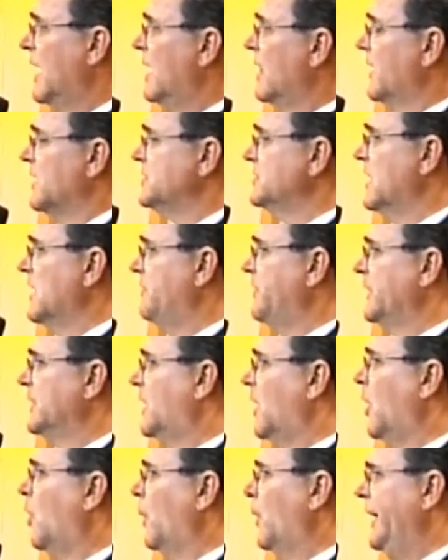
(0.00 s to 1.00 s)
There's nothing
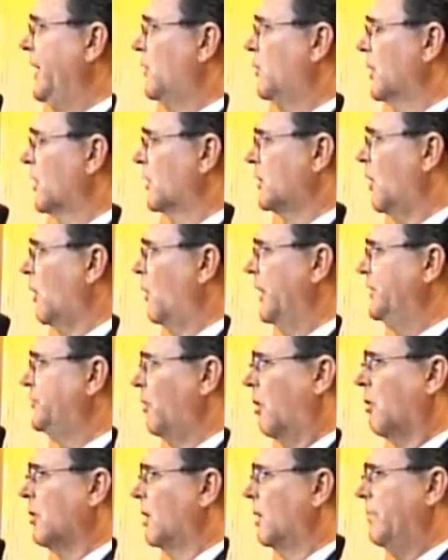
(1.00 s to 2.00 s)
co equal or co
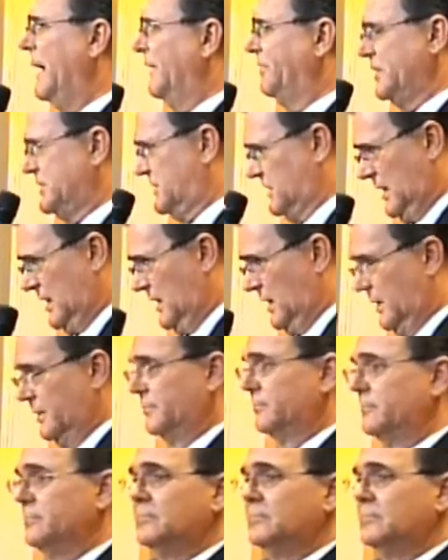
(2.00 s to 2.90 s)
eternal about the Son.